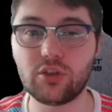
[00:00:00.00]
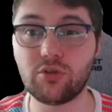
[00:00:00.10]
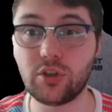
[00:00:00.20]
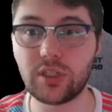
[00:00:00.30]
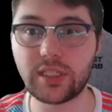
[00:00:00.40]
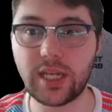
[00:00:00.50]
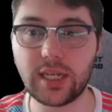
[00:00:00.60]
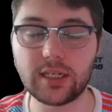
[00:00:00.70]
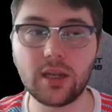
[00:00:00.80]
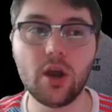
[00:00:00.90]
you'll
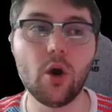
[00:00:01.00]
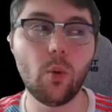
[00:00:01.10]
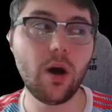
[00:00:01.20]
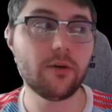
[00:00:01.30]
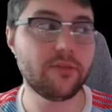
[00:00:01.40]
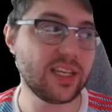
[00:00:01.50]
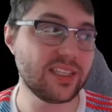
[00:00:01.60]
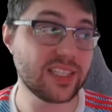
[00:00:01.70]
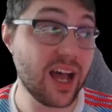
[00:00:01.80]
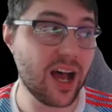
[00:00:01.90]
understand what
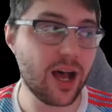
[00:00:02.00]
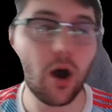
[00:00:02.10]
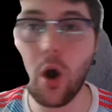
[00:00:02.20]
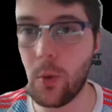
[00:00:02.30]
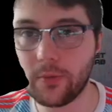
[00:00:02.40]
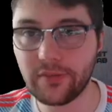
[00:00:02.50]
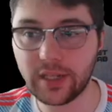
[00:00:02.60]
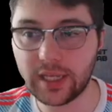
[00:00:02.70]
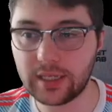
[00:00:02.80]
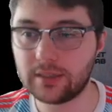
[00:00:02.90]
things are,
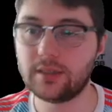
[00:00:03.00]
hopefully.